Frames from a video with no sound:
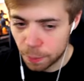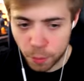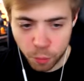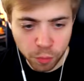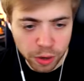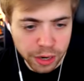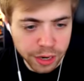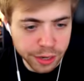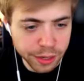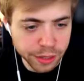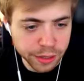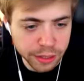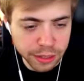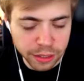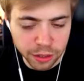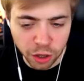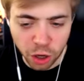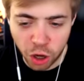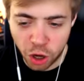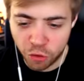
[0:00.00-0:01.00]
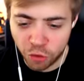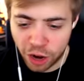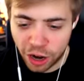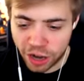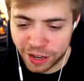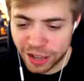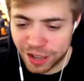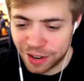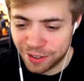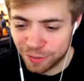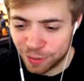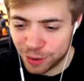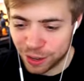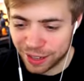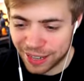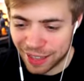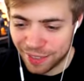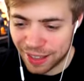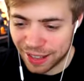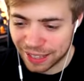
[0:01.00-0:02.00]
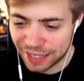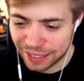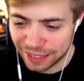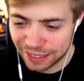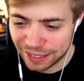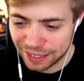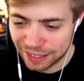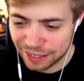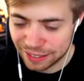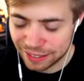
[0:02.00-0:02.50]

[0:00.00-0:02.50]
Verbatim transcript: Marines. Oh, right. Okay. We got to get this.